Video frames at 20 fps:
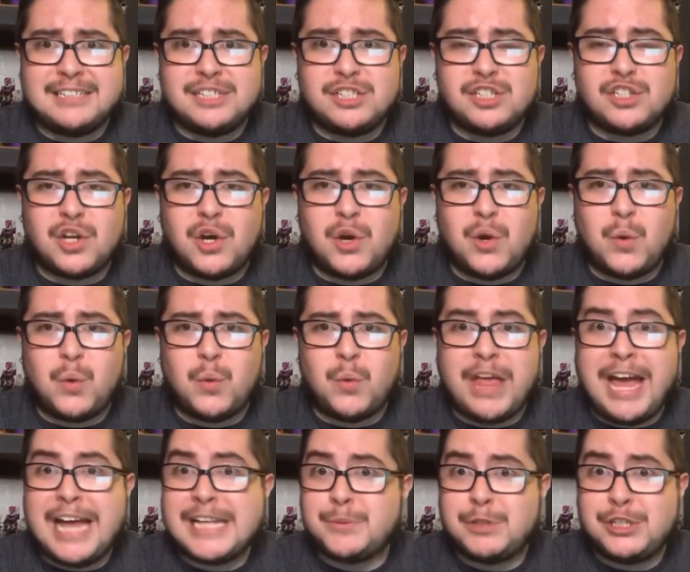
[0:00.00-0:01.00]
So
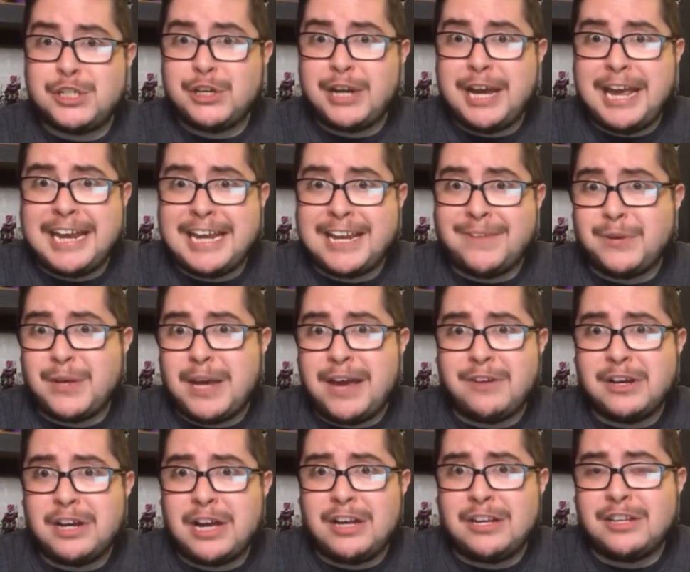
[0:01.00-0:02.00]
that's what you're getting if you
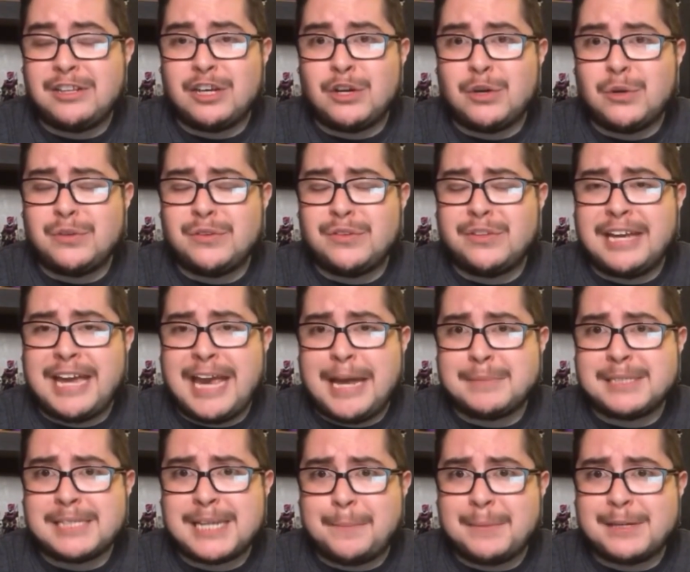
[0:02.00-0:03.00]
haven't gotten the
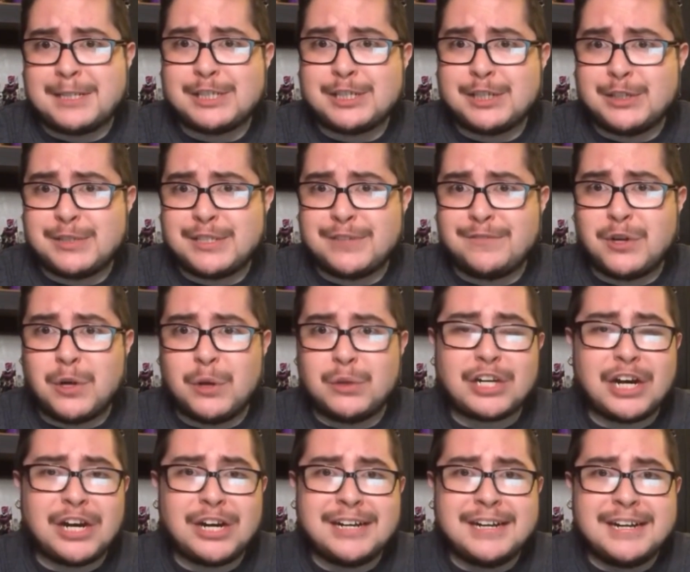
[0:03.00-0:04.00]
GameStop exclusive
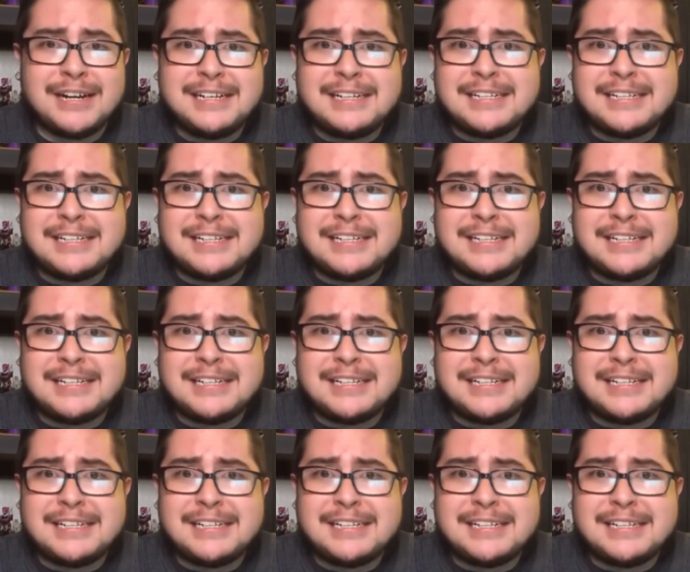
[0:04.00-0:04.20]
Goldar.